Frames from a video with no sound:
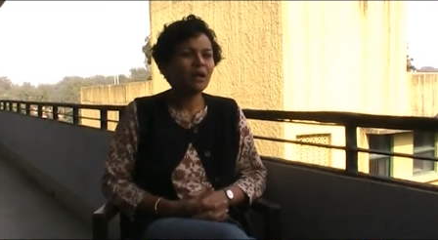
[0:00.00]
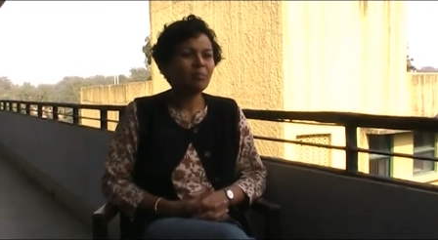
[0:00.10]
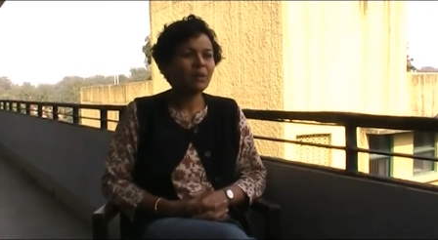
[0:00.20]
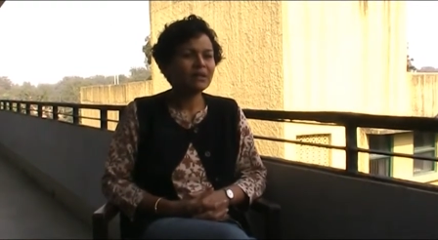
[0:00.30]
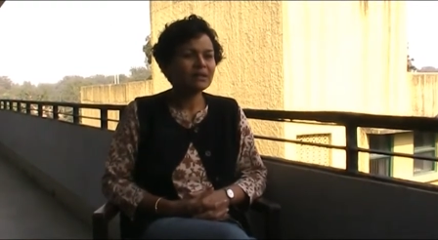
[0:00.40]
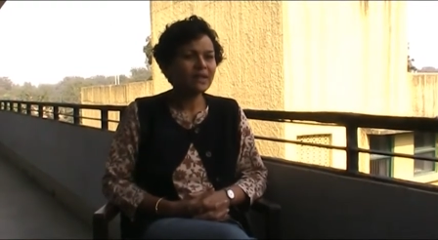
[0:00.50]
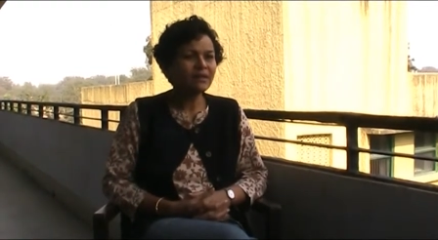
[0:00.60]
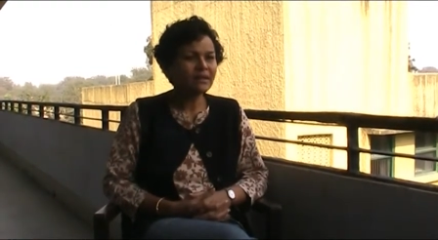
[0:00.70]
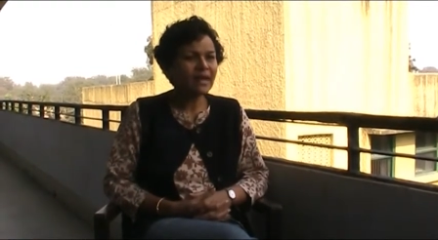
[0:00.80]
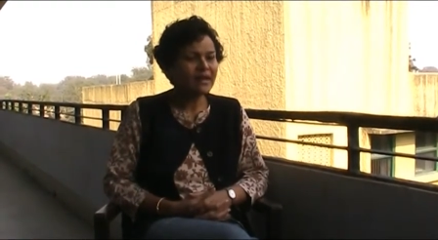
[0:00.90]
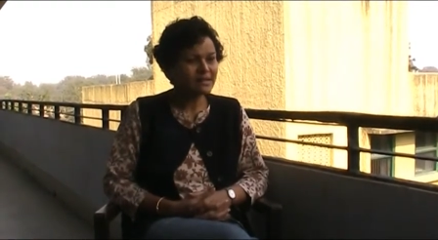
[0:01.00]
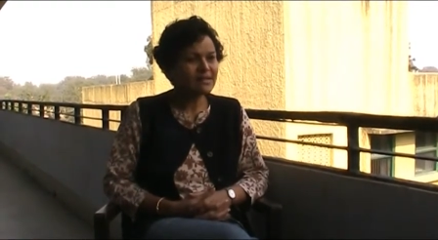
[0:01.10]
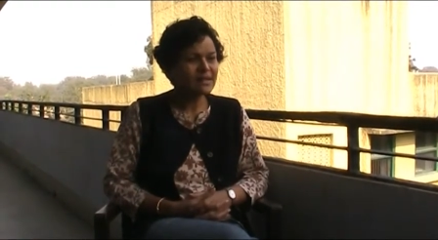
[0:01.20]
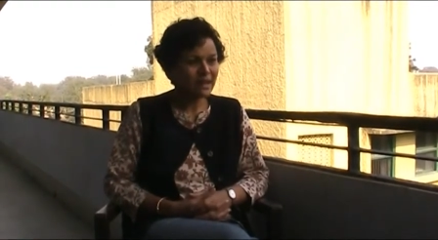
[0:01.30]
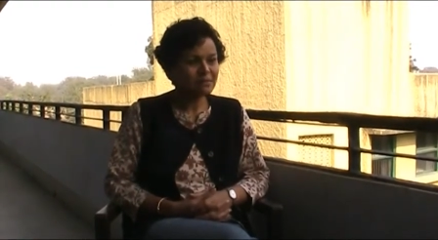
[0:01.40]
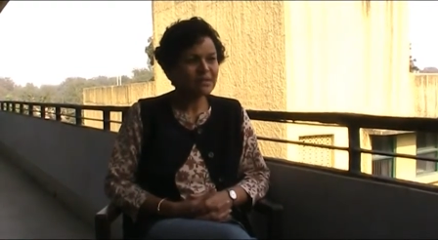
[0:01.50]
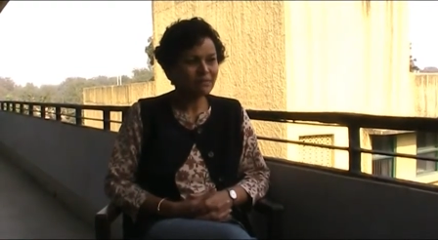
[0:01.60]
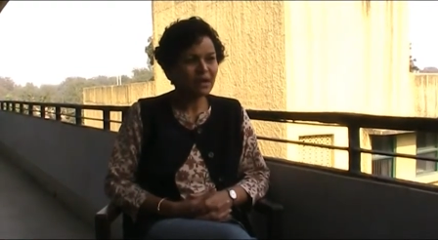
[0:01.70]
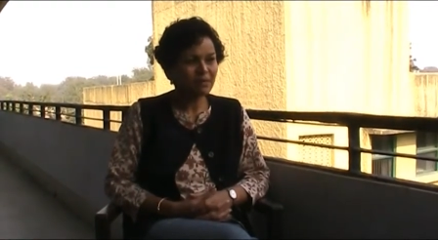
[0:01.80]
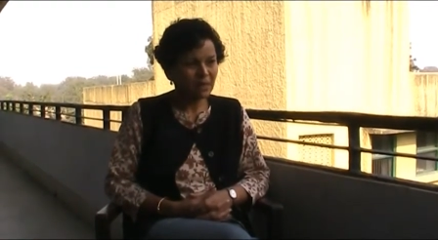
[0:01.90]
But I think as the dams have
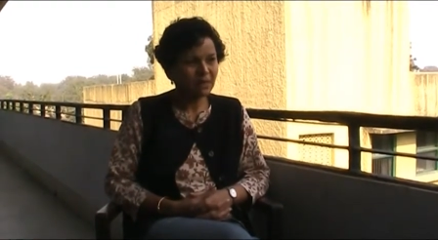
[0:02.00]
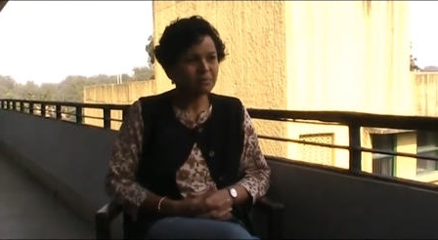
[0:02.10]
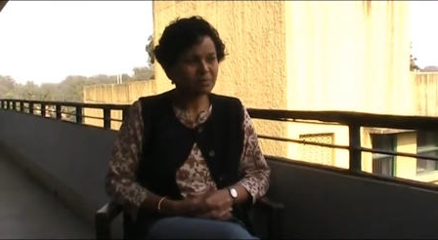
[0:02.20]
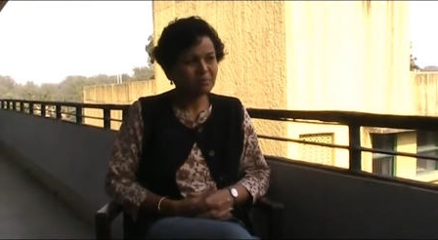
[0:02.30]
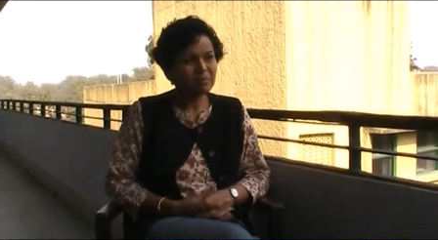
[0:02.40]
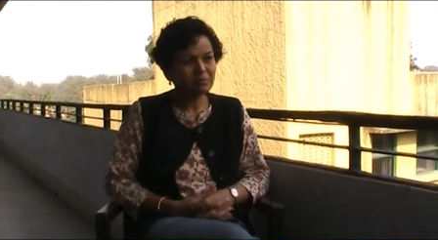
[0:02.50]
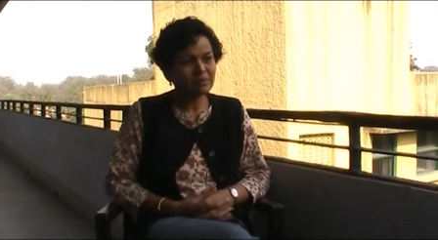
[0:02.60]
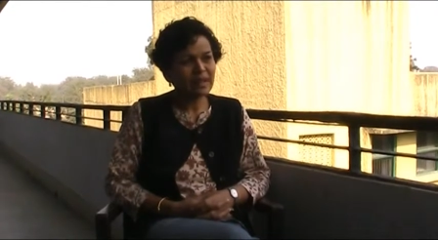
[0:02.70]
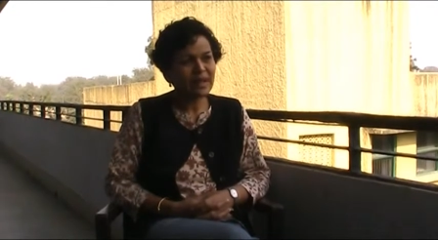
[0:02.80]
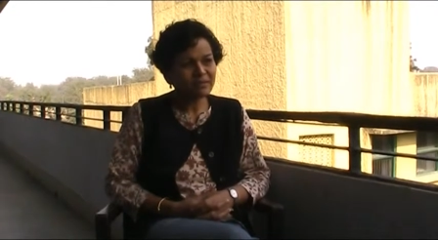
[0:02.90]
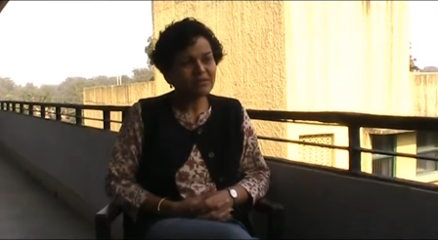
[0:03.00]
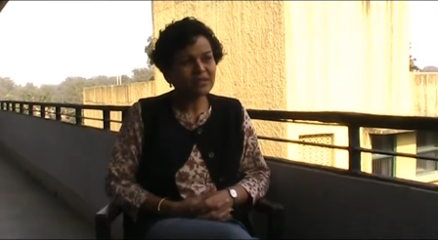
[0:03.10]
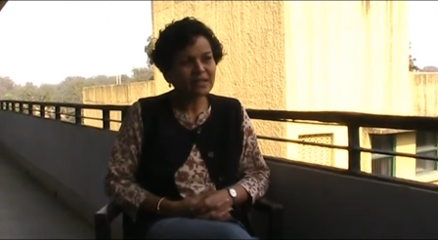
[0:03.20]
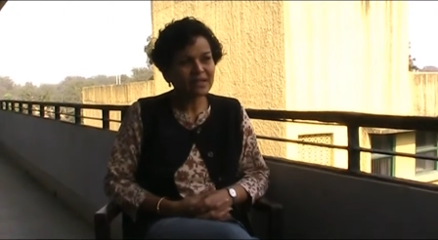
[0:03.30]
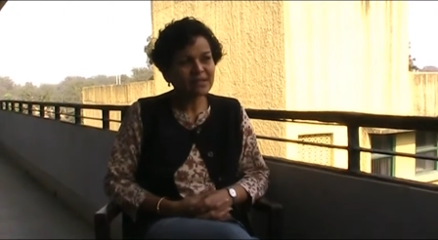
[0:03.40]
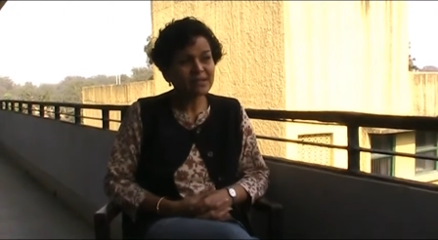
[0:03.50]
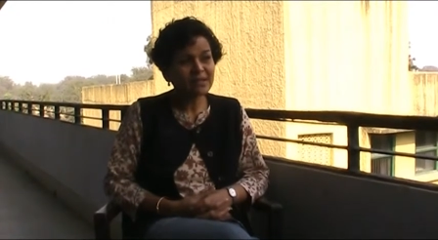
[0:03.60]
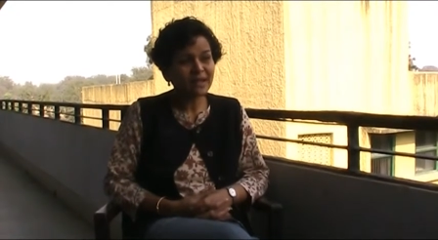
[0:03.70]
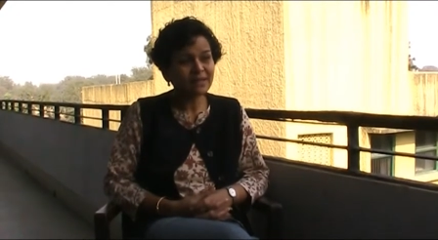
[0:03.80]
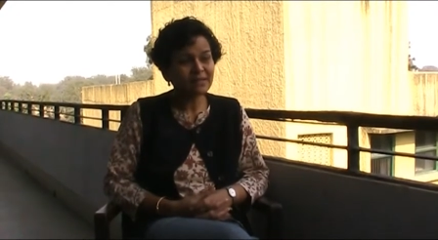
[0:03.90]
come up, people have realized
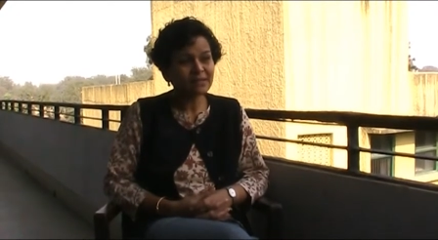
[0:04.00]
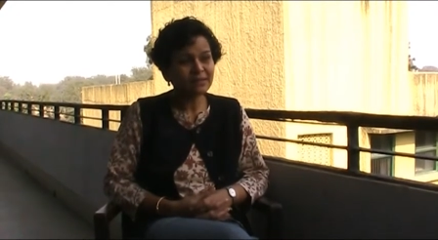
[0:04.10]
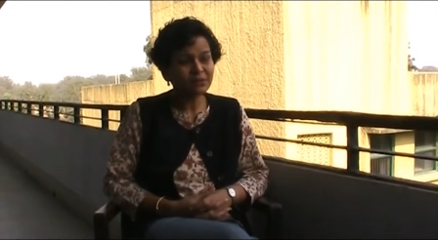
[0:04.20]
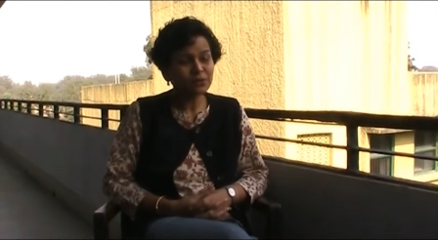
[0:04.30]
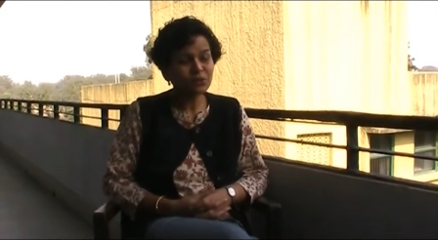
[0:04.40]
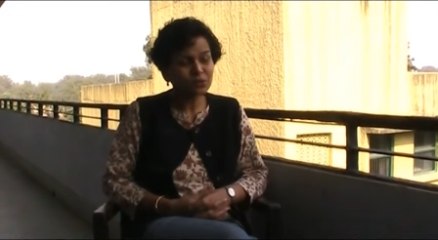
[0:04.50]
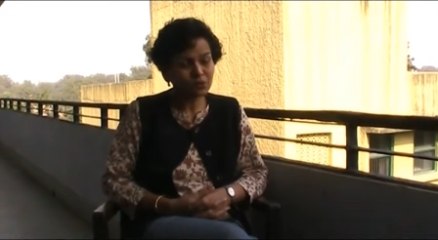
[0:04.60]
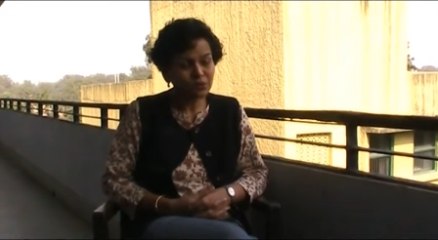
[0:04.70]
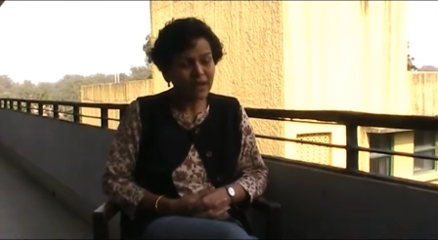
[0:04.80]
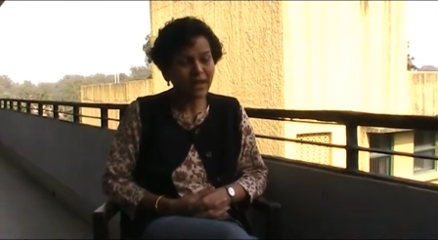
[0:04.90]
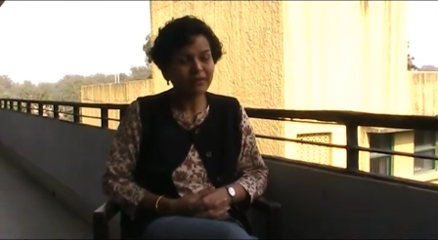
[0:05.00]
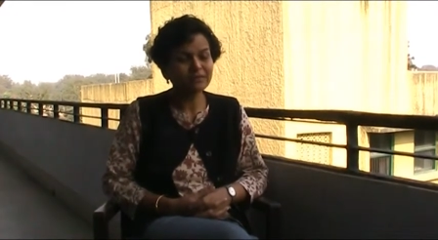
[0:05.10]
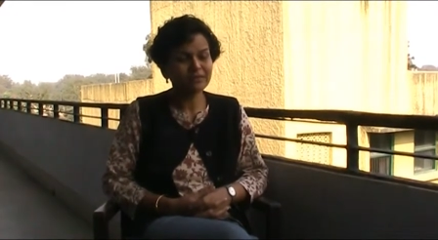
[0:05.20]
that you, know, you do have